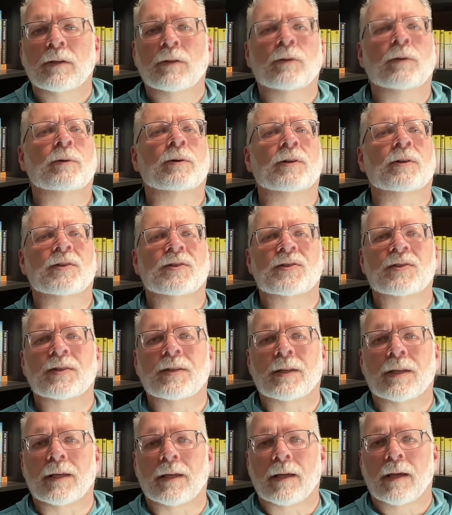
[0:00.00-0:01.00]
you could
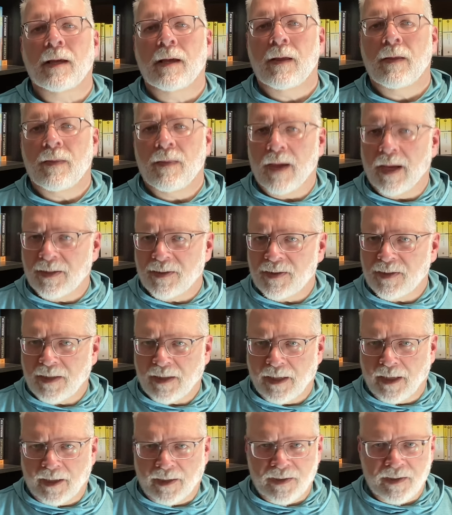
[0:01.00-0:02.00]
see that
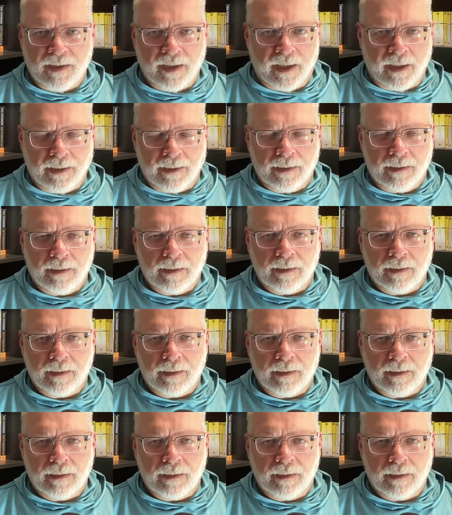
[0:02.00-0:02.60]
scenic sight.